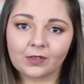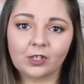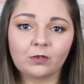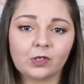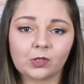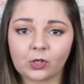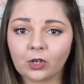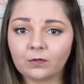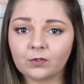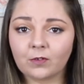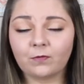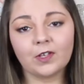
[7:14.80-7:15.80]
You
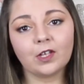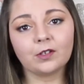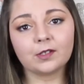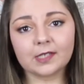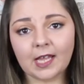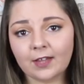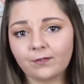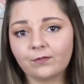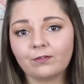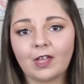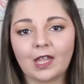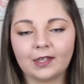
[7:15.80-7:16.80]
deserve to feel
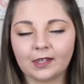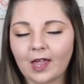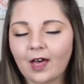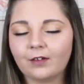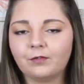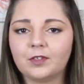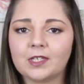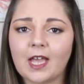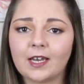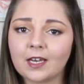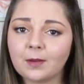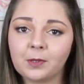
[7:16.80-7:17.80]
safe and loved
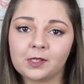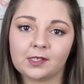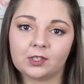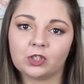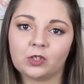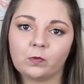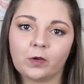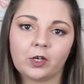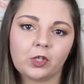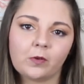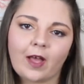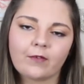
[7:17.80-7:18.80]
and in a position where
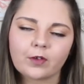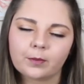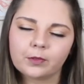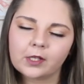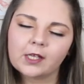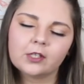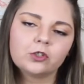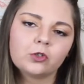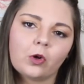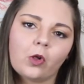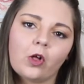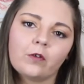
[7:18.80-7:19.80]
you have complete
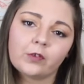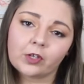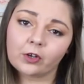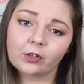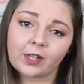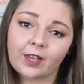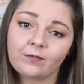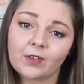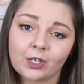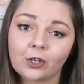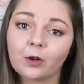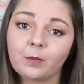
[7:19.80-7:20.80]
control over your life
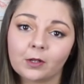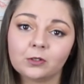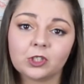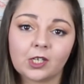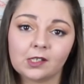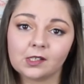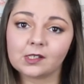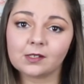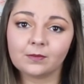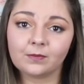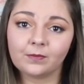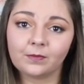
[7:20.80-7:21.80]
and your
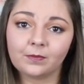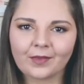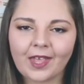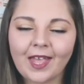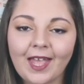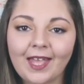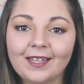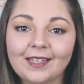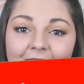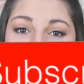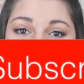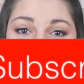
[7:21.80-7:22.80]
emotions.
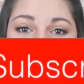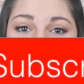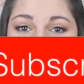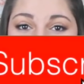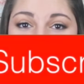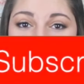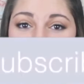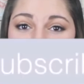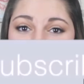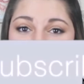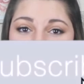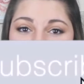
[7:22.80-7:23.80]
Thank you so much for
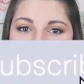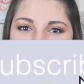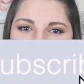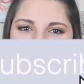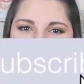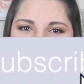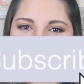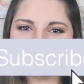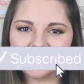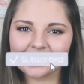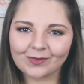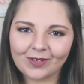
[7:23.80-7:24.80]
watching, and we'll see you
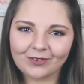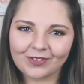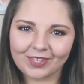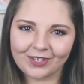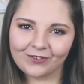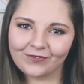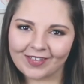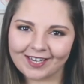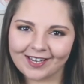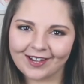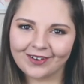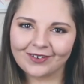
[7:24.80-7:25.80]
next week with a new
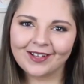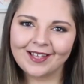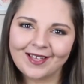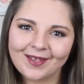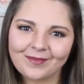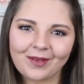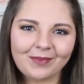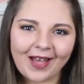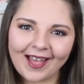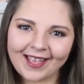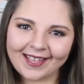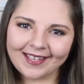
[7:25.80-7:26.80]
video.
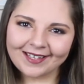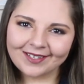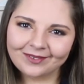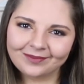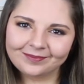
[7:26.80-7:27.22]
Bye-bye!